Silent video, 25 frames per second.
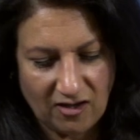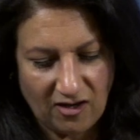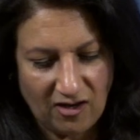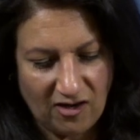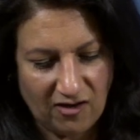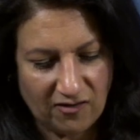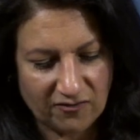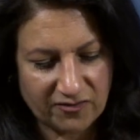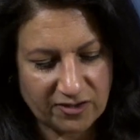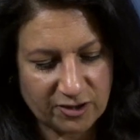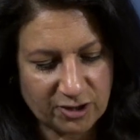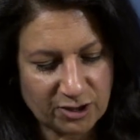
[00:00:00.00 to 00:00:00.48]

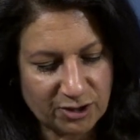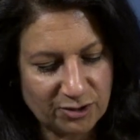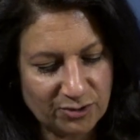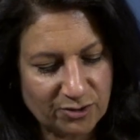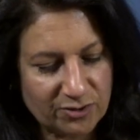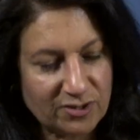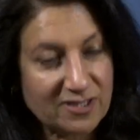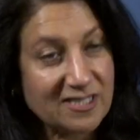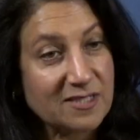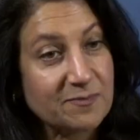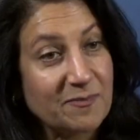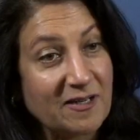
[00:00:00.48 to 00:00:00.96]
of the
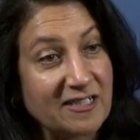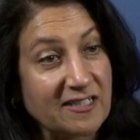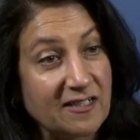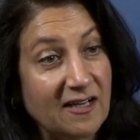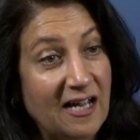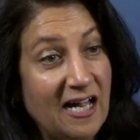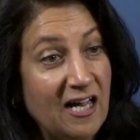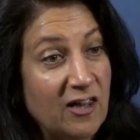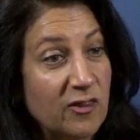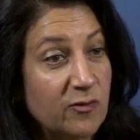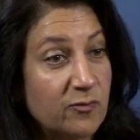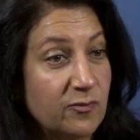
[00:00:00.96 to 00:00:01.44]
Children's Mental
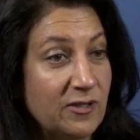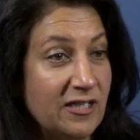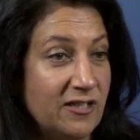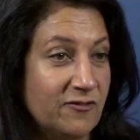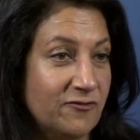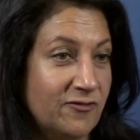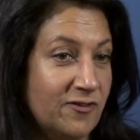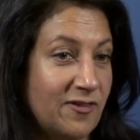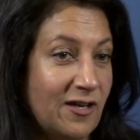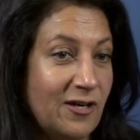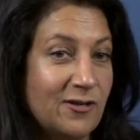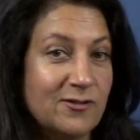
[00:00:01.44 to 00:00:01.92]
Health Week
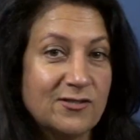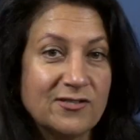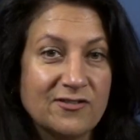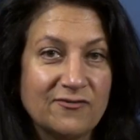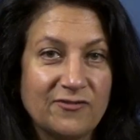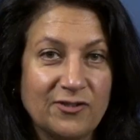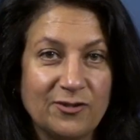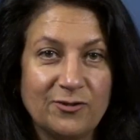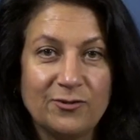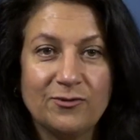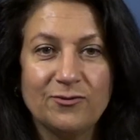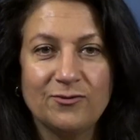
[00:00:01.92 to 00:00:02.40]
for those of
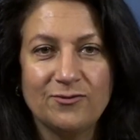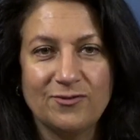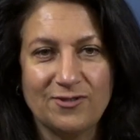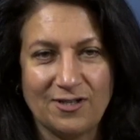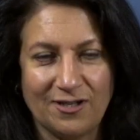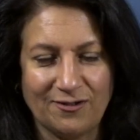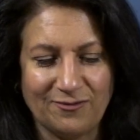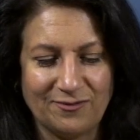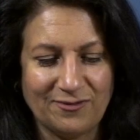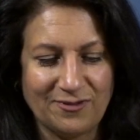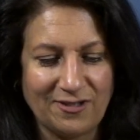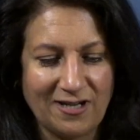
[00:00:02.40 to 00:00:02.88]
you who
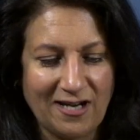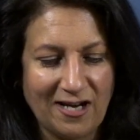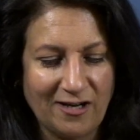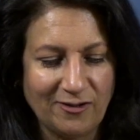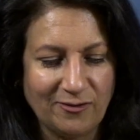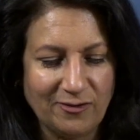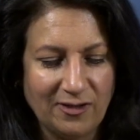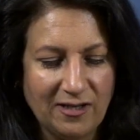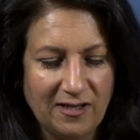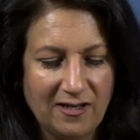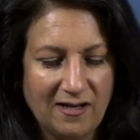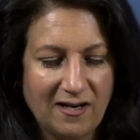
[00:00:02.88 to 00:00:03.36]
don't
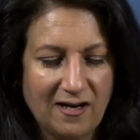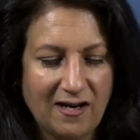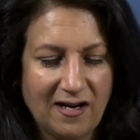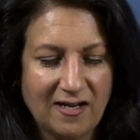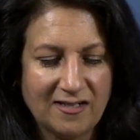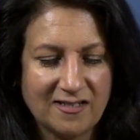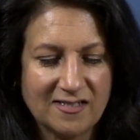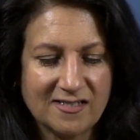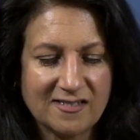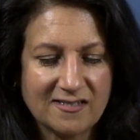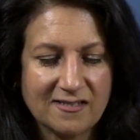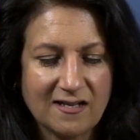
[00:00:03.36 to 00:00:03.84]
know.
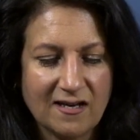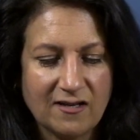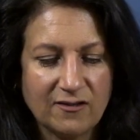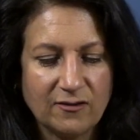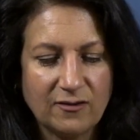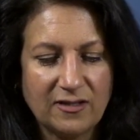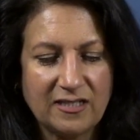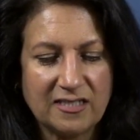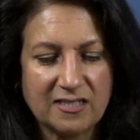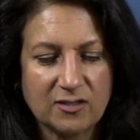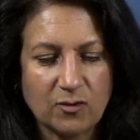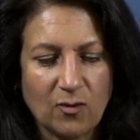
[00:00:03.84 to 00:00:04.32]
And so
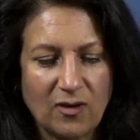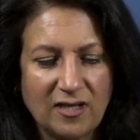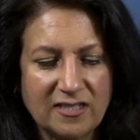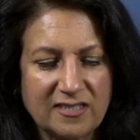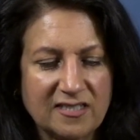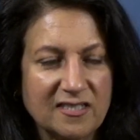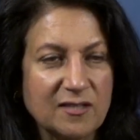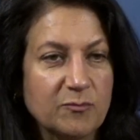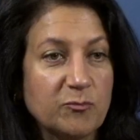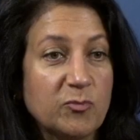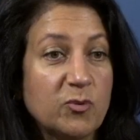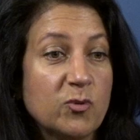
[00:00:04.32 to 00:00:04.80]
it's
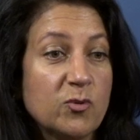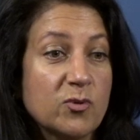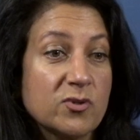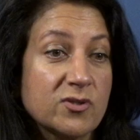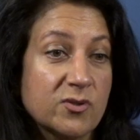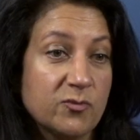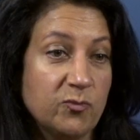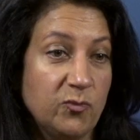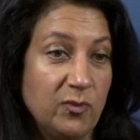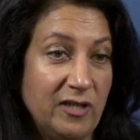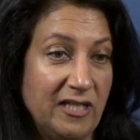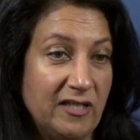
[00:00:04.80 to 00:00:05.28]
quite an
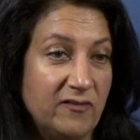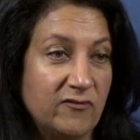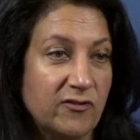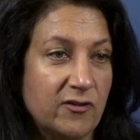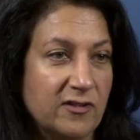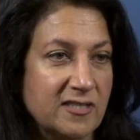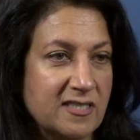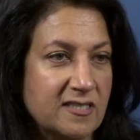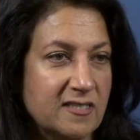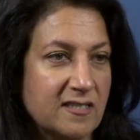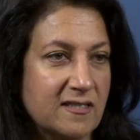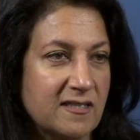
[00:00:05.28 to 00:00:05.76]
important week for
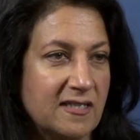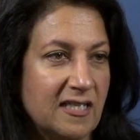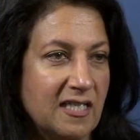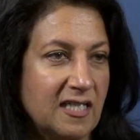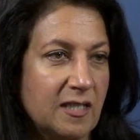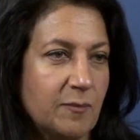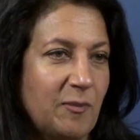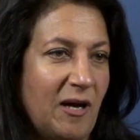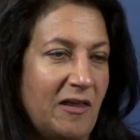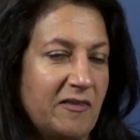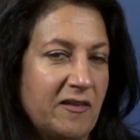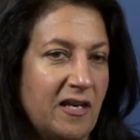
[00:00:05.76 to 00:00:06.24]
us to think
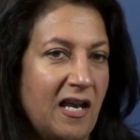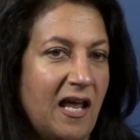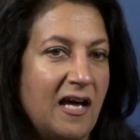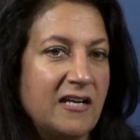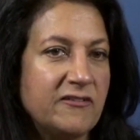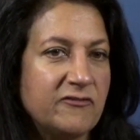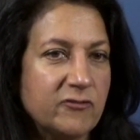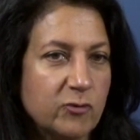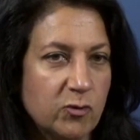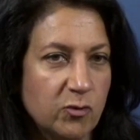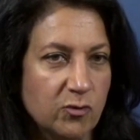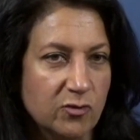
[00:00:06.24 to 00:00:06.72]
about the
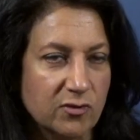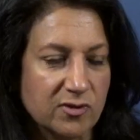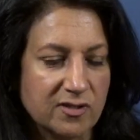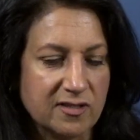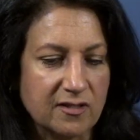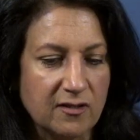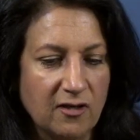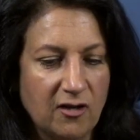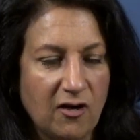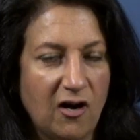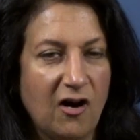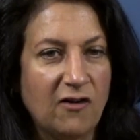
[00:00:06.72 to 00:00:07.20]
life course
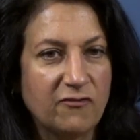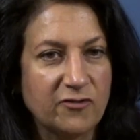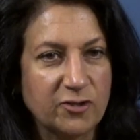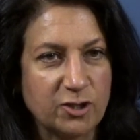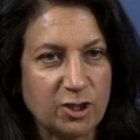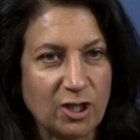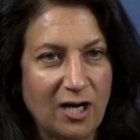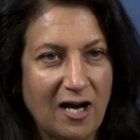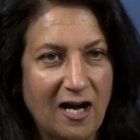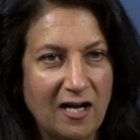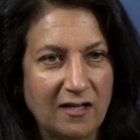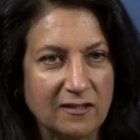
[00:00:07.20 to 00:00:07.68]
of a
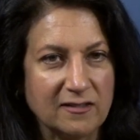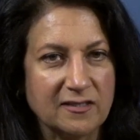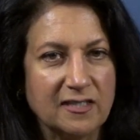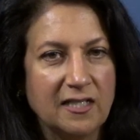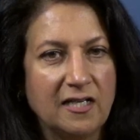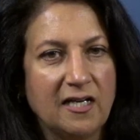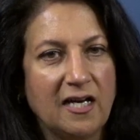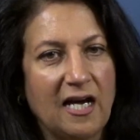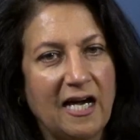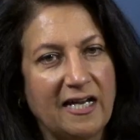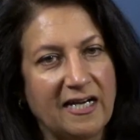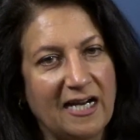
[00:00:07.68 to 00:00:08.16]
child
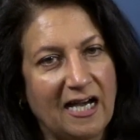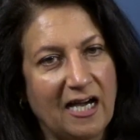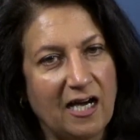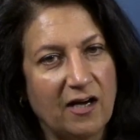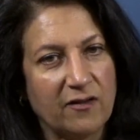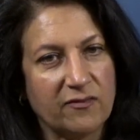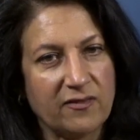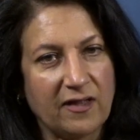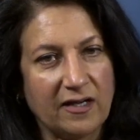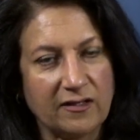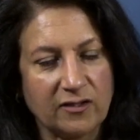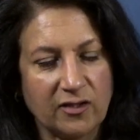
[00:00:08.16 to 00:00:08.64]
and
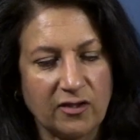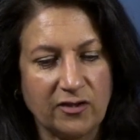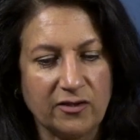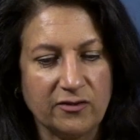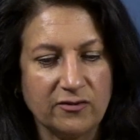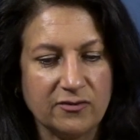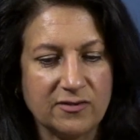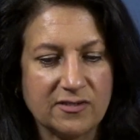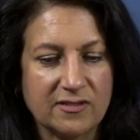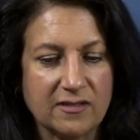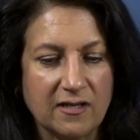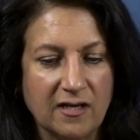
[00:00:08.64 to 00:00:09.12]
how that
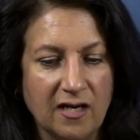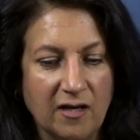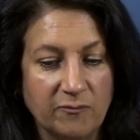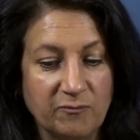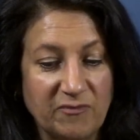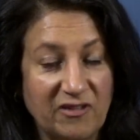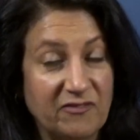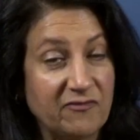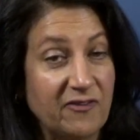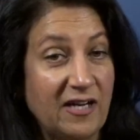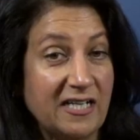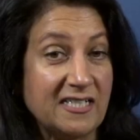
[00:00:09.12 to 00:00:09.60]
goes,
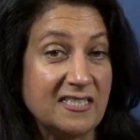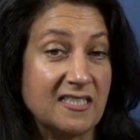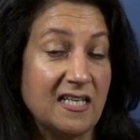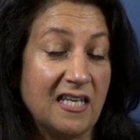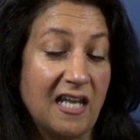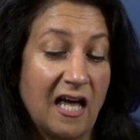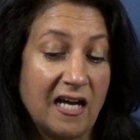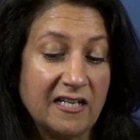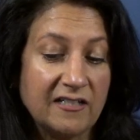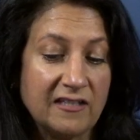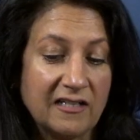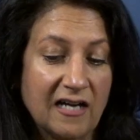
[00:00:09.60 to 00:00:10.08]
affects
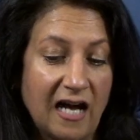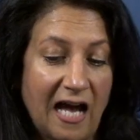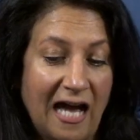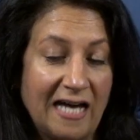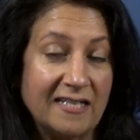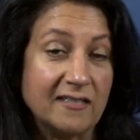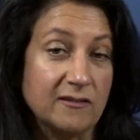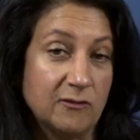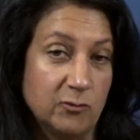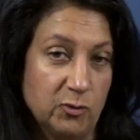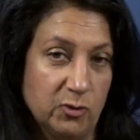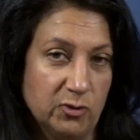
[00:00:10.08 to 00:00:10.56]
the
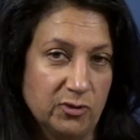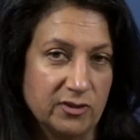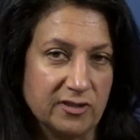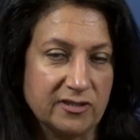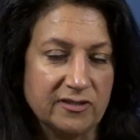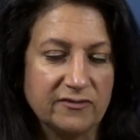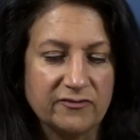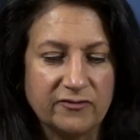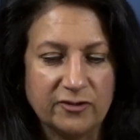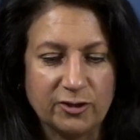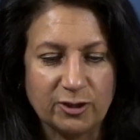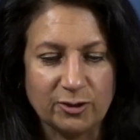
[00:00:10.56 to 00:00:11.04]
adulthood
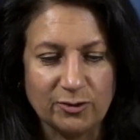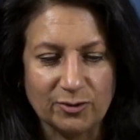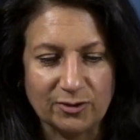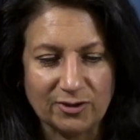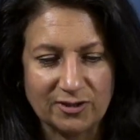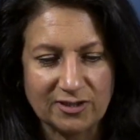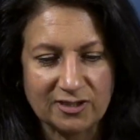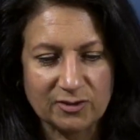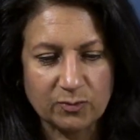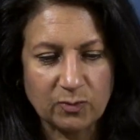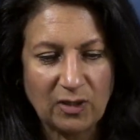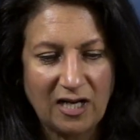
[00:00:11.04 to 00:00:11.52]
for
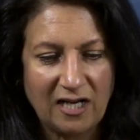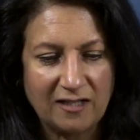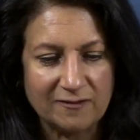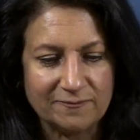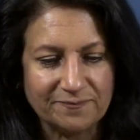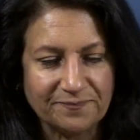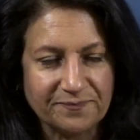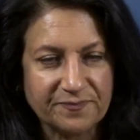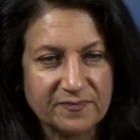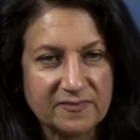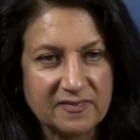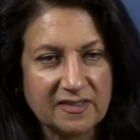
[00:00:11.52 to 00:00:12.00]
children as
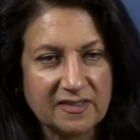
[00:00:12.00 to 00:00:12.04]
well.